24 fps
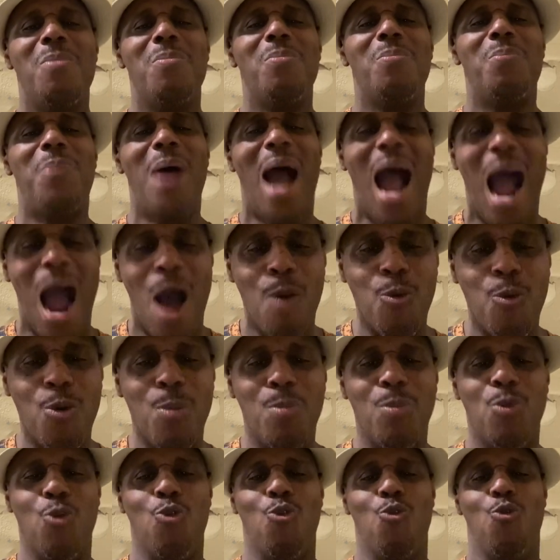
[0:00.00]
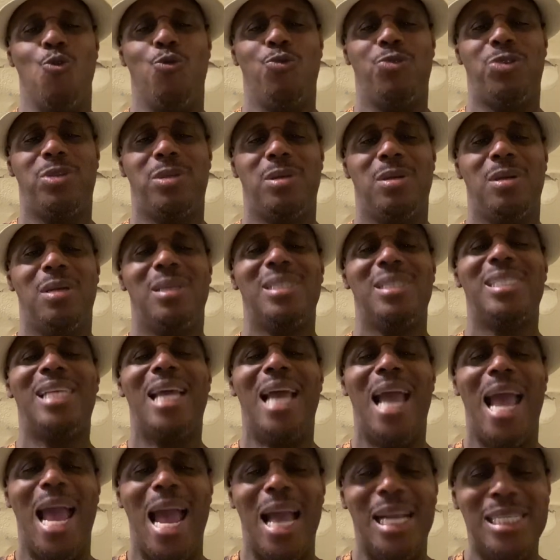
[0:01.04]
Power moves to
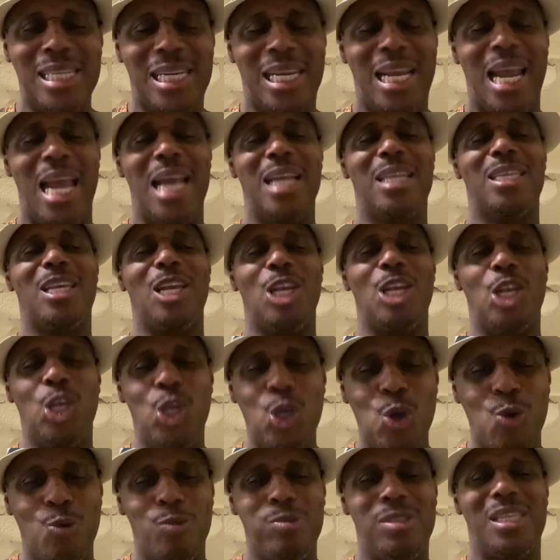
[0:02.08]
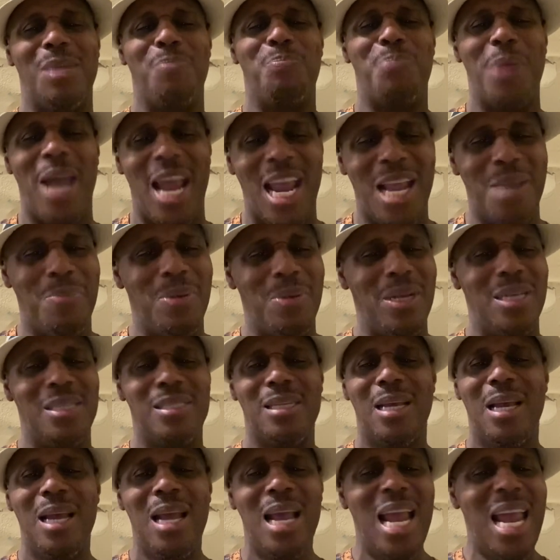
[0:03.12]
educate the youth, the babies.
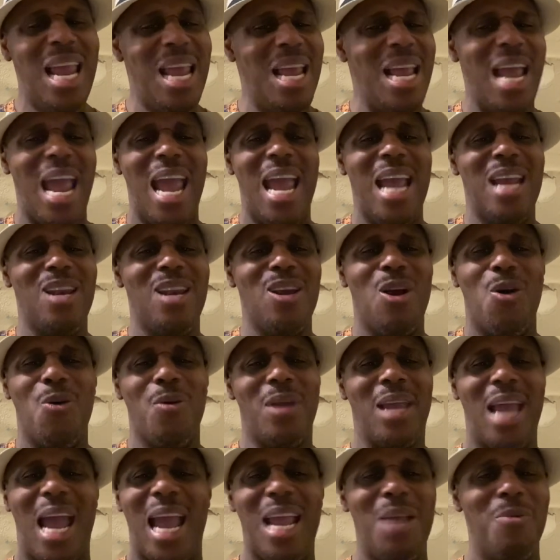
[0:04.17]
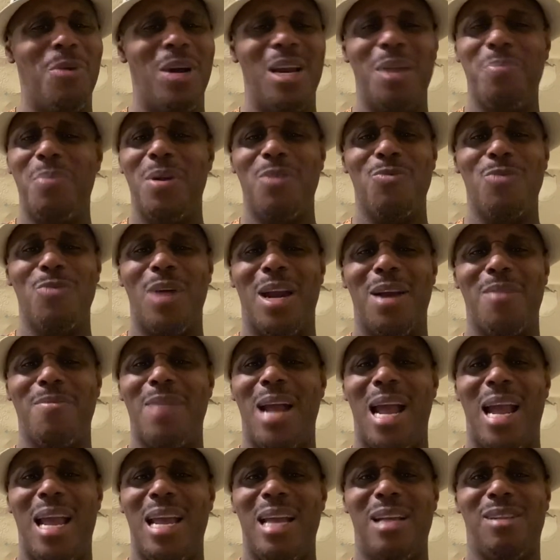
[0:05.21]
He ain't no gang. He wouldn't have been running
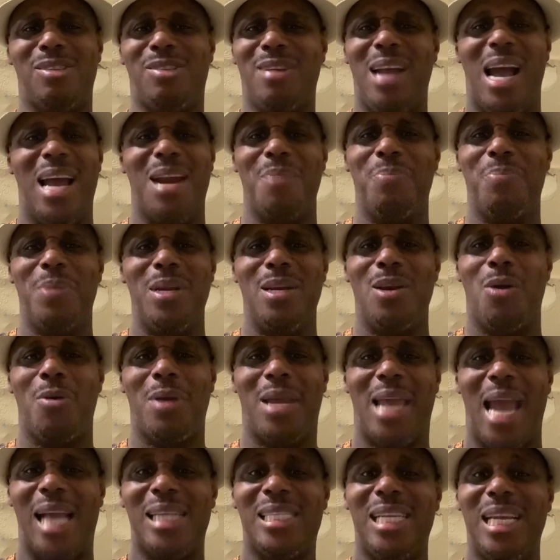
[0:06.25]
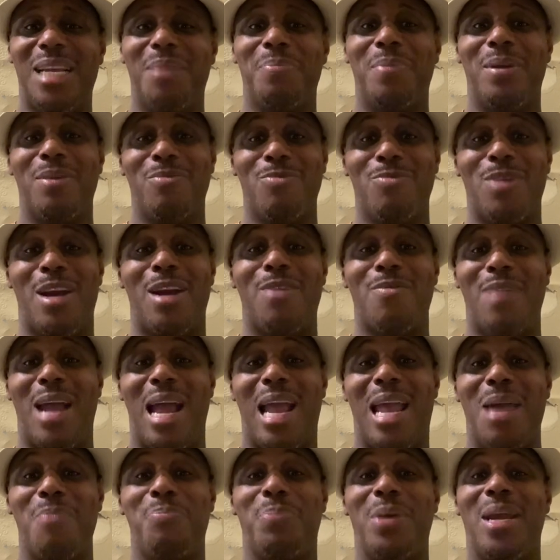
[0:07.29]
around here trying to be no gangster. He'd have been running around
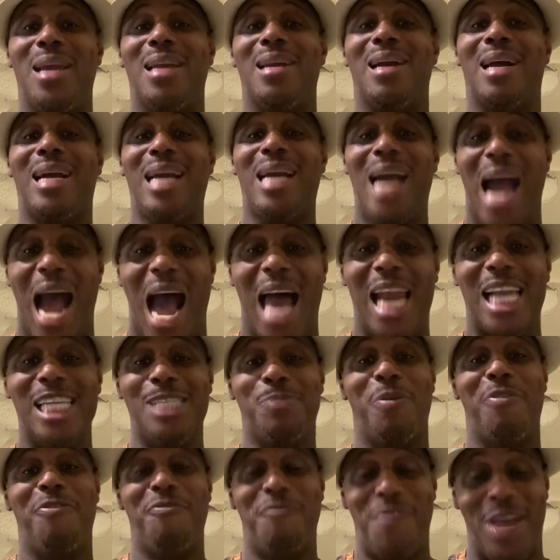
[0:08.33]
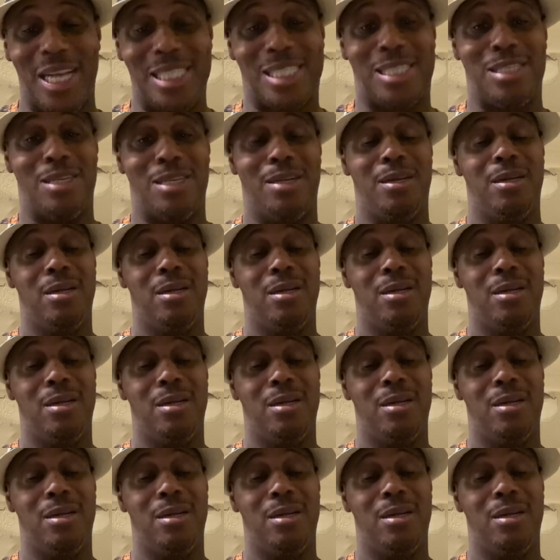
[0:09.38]
here being a college professor,